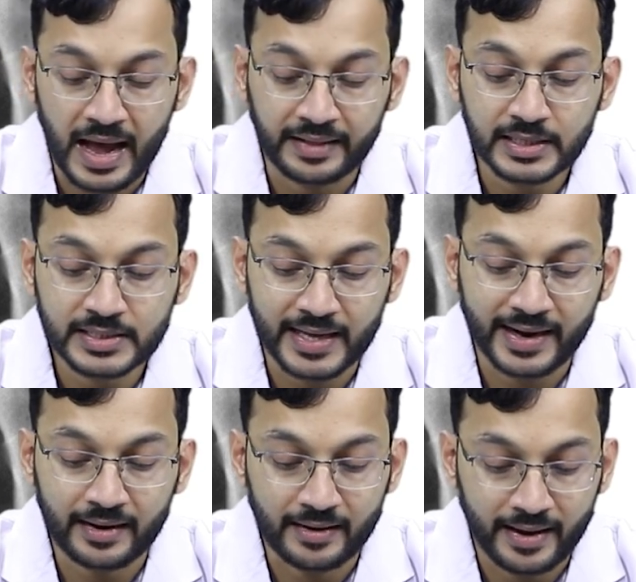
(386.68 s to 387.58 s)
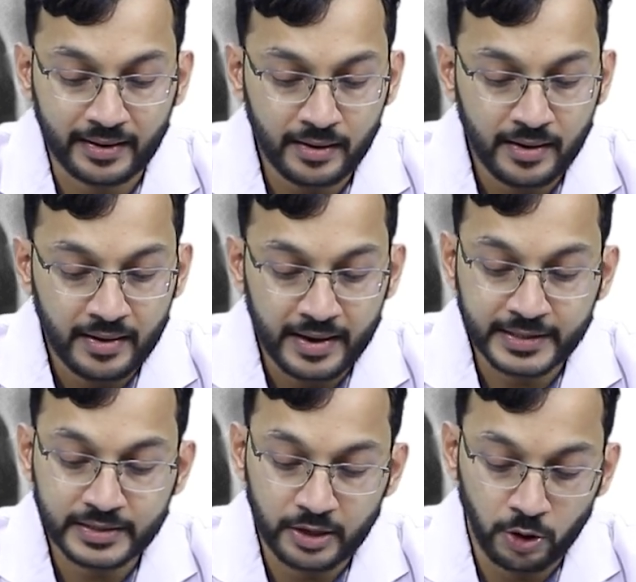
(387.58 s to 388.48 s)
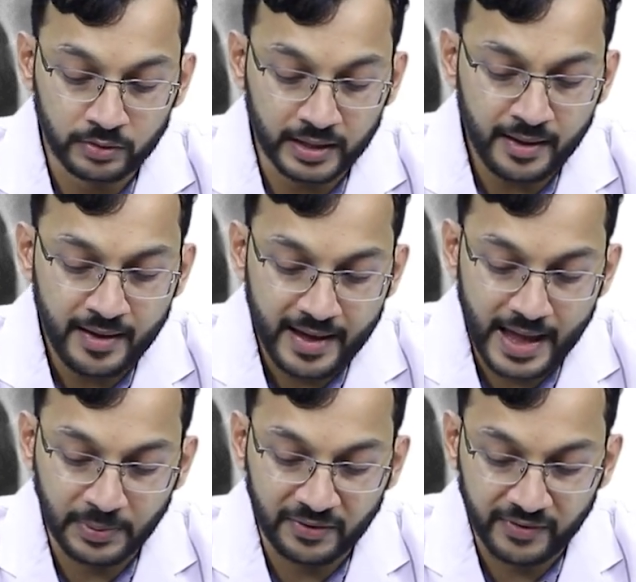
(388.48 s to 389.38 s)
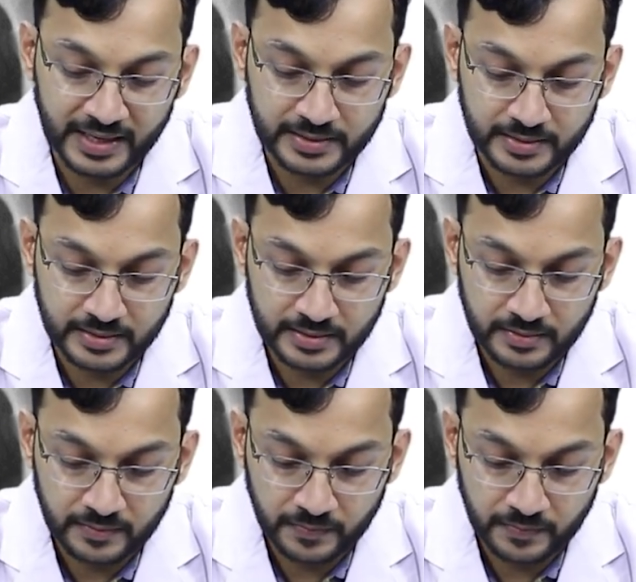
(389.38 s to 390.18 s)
and the second line is on the epiphysis.